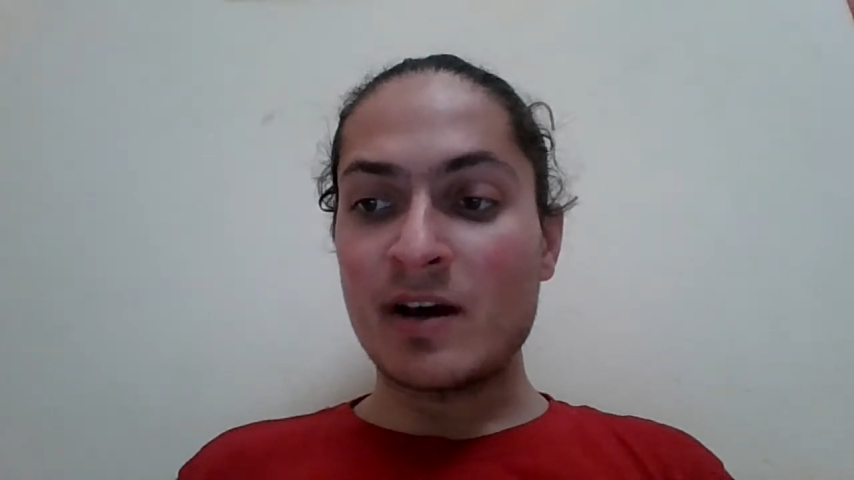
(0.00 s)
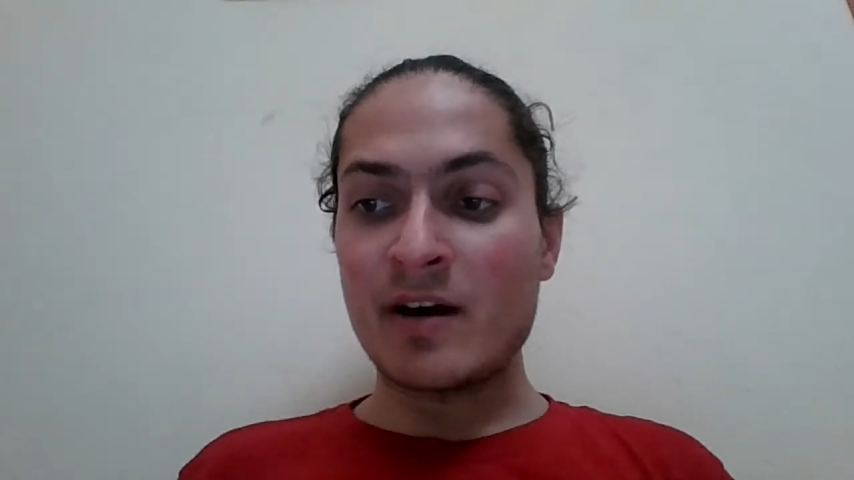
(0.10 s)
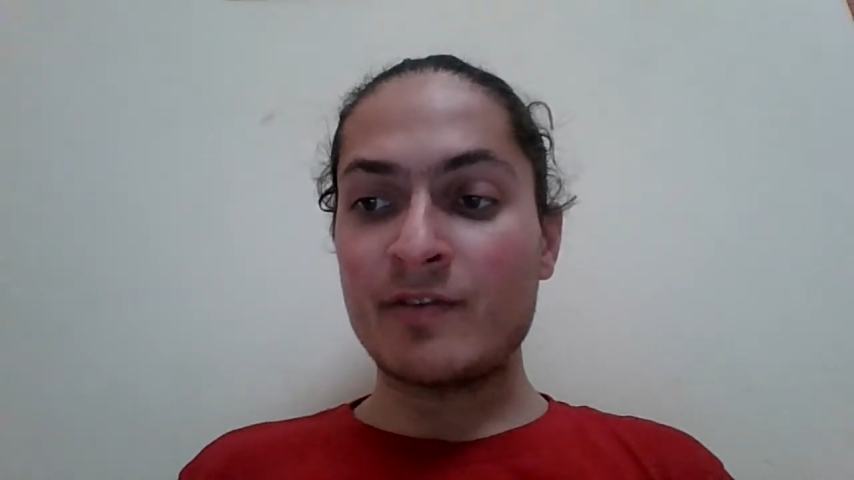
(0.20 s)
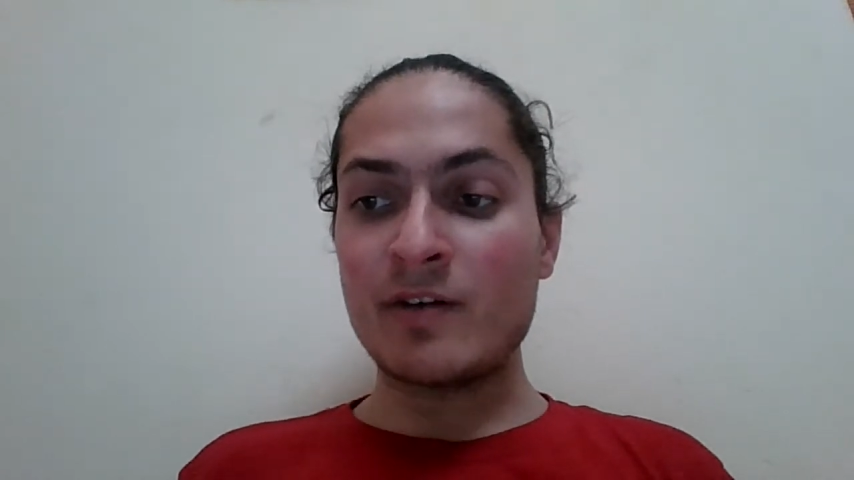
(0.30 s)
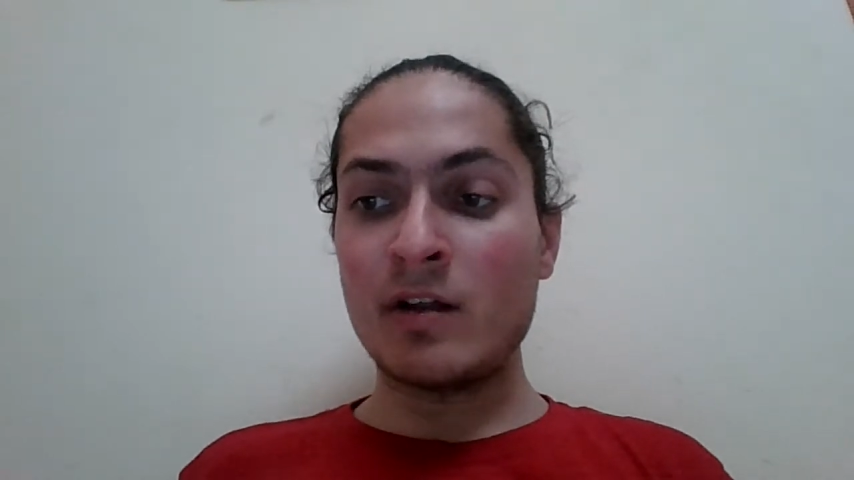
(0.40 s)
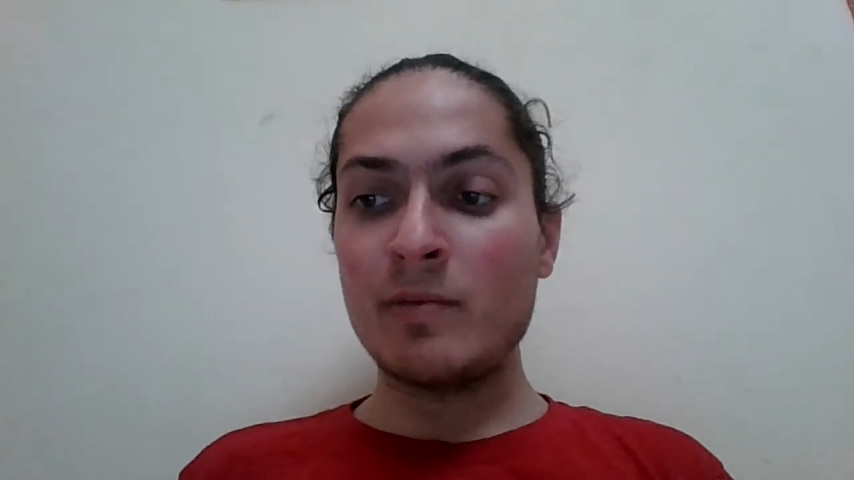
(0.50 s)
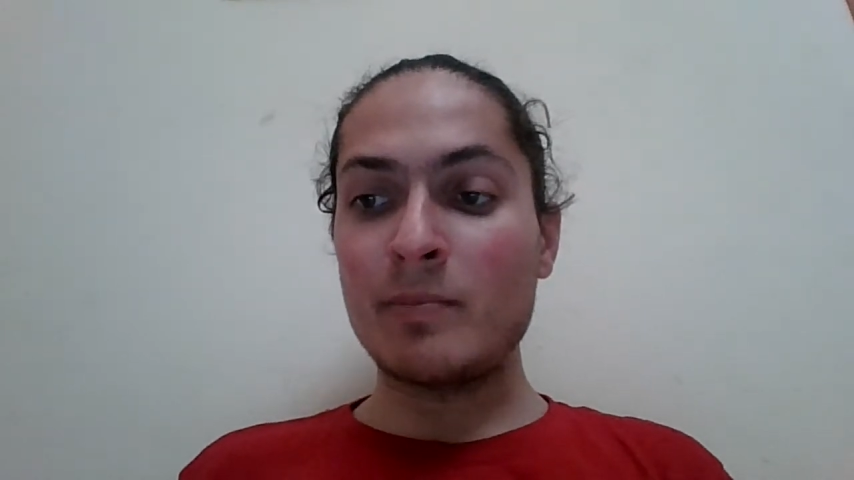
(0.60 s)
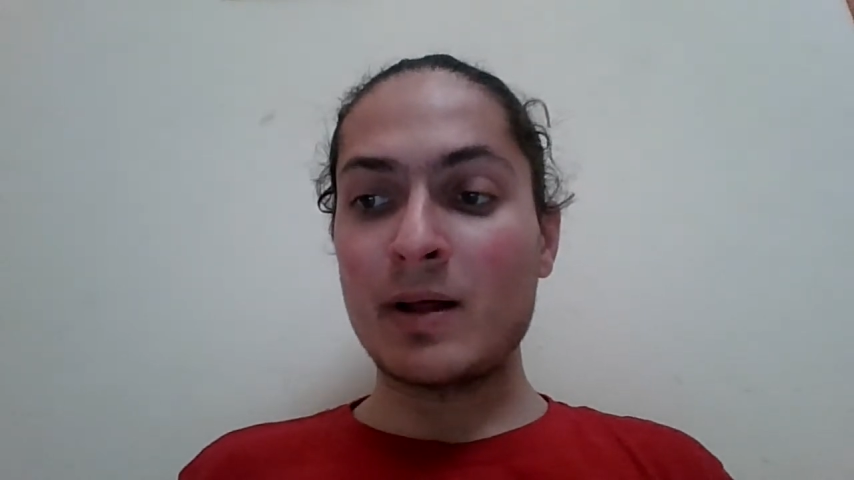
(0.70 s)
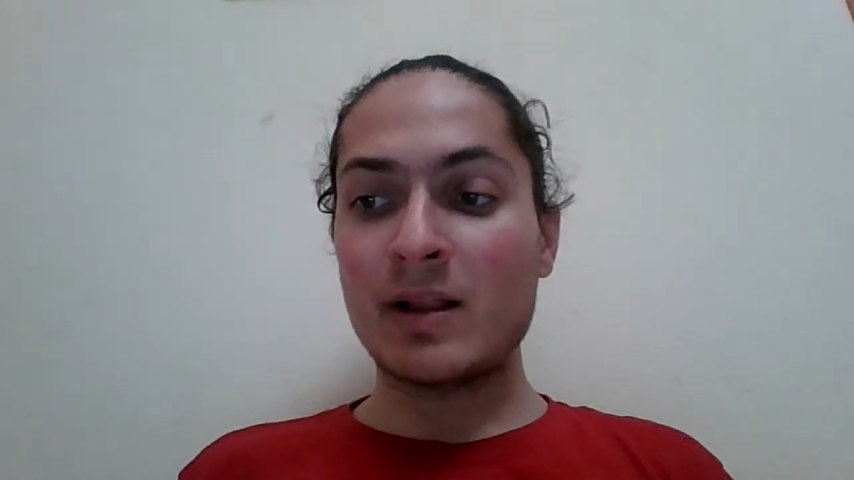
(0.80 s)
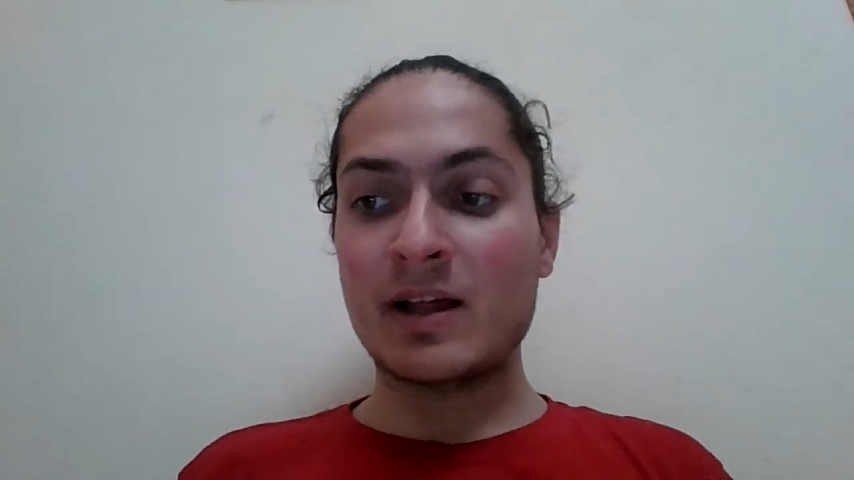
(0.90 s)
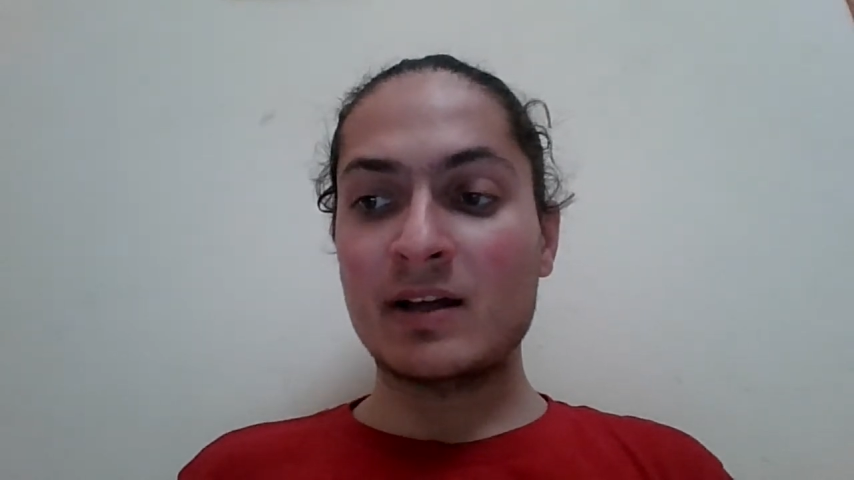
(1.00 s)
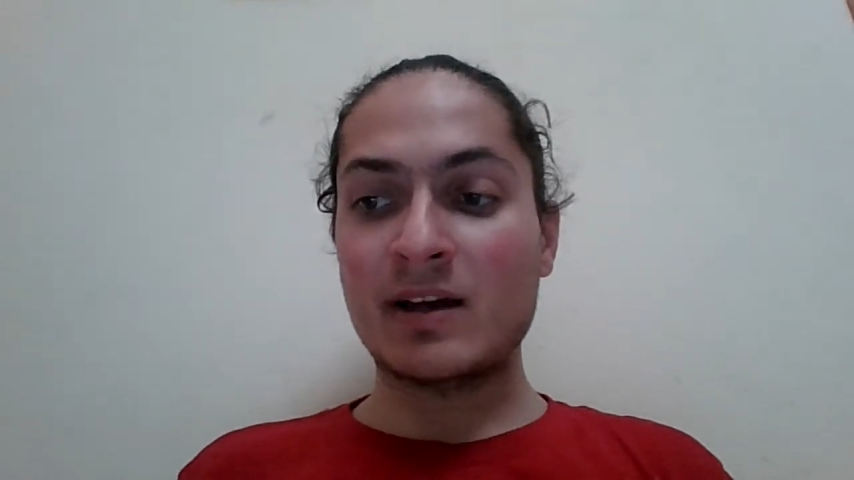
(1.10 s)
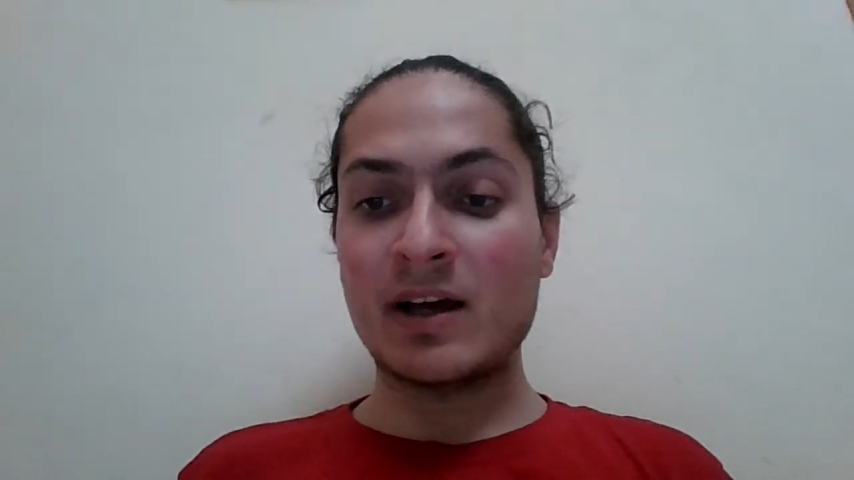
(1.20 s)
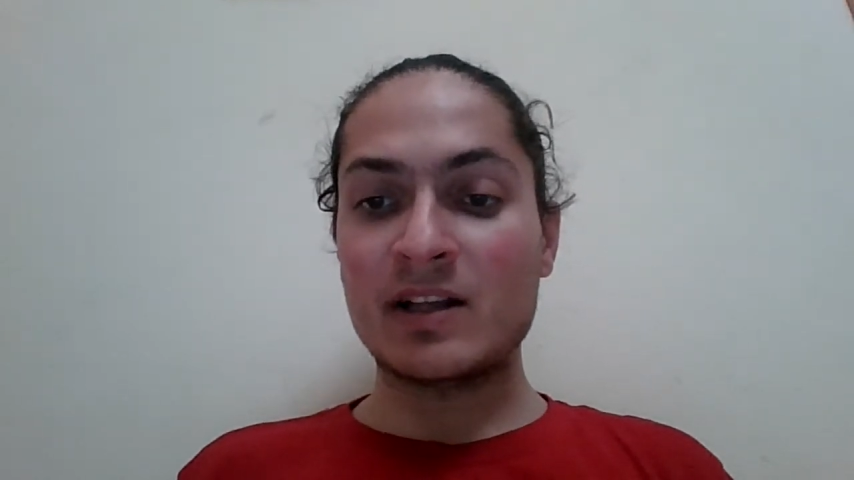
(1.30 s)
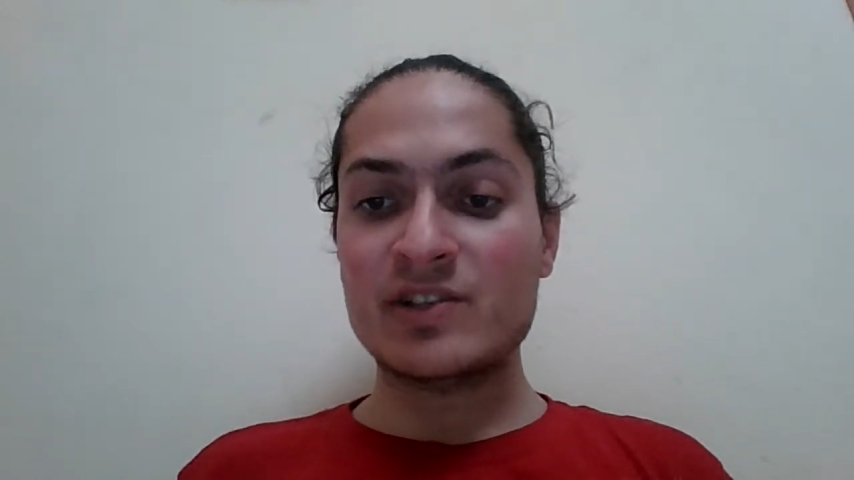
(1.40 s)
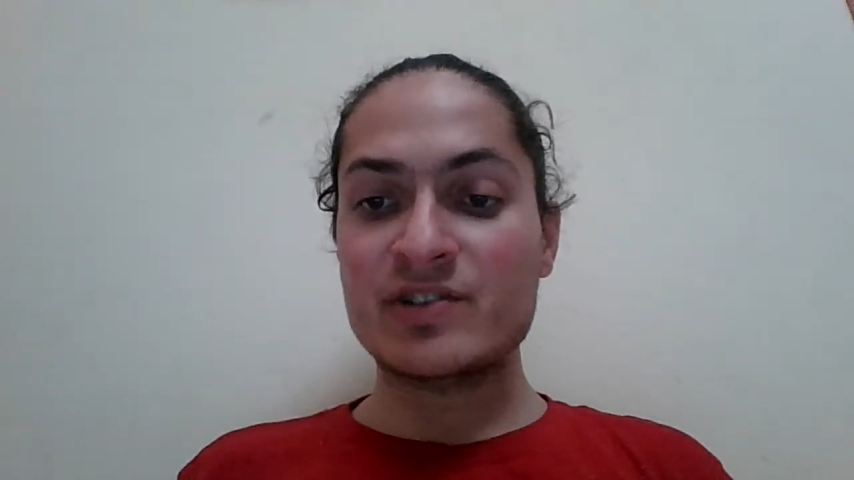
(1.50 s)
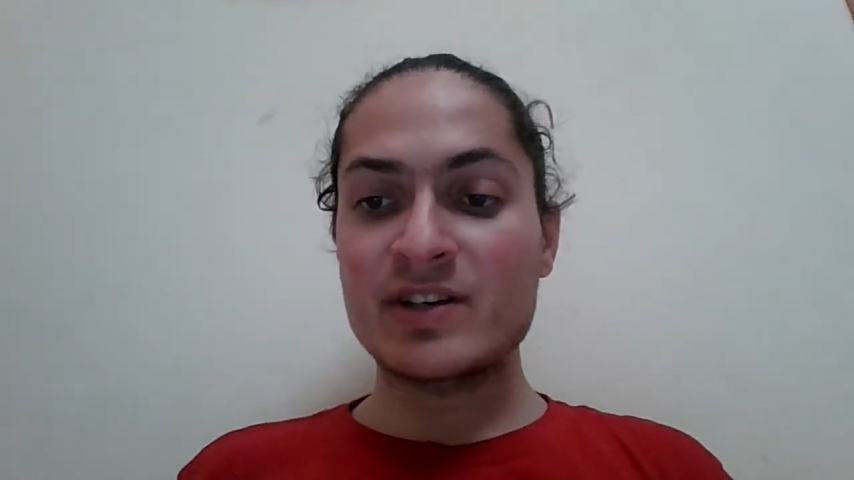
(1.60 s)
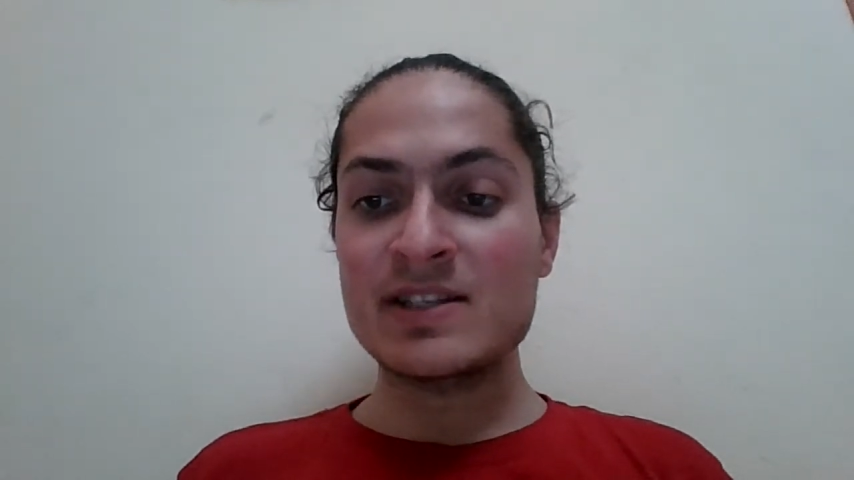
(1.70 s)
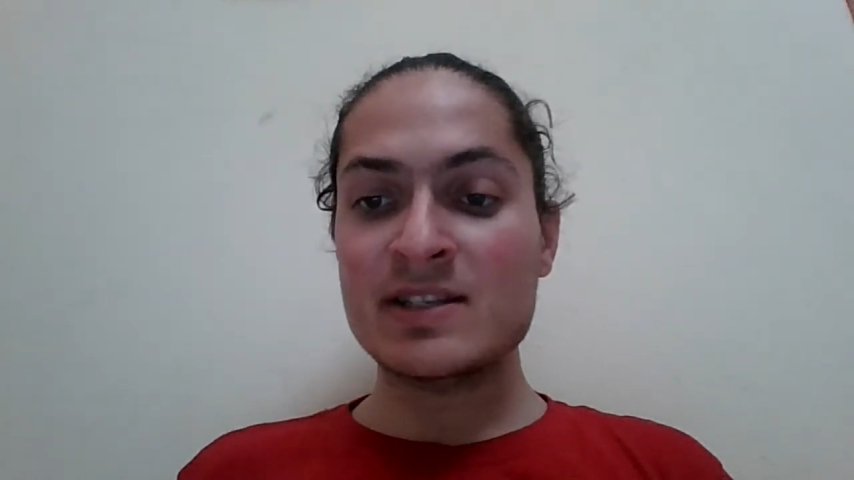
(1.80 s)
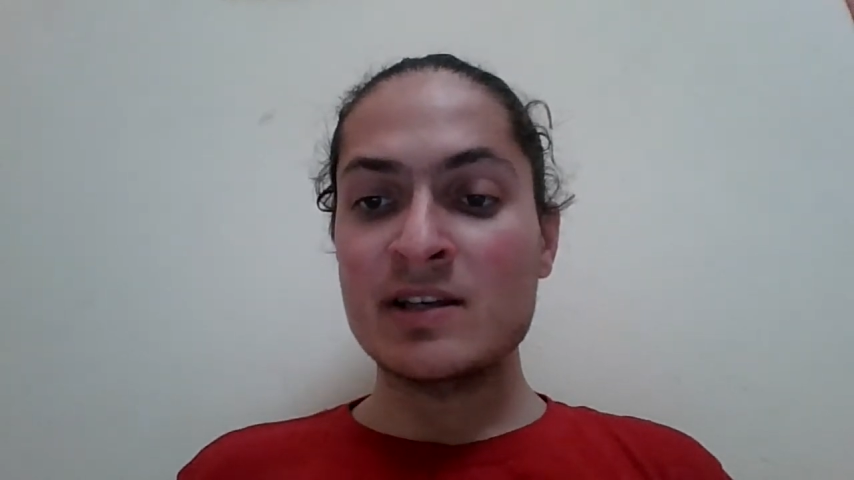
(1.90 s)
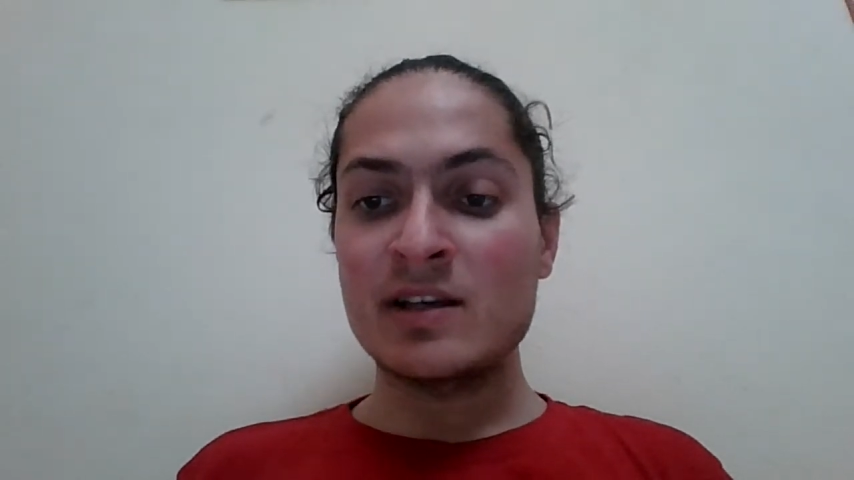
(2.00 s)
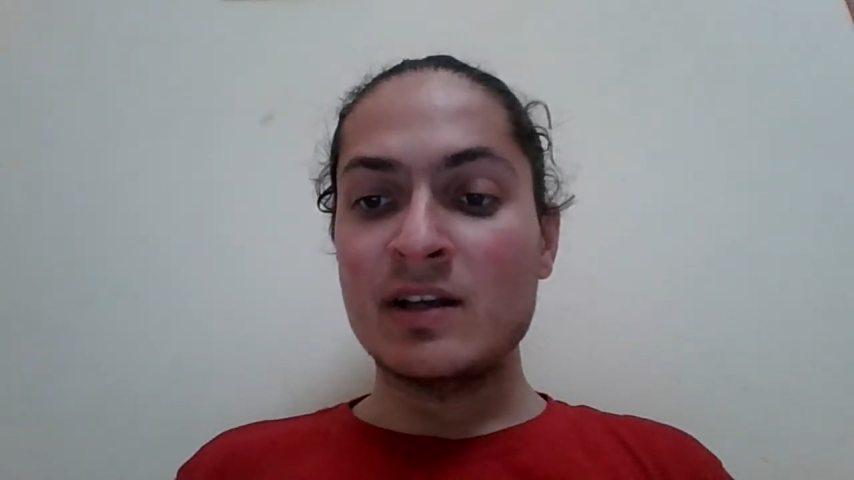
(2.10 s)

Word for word: of all Balkan countries,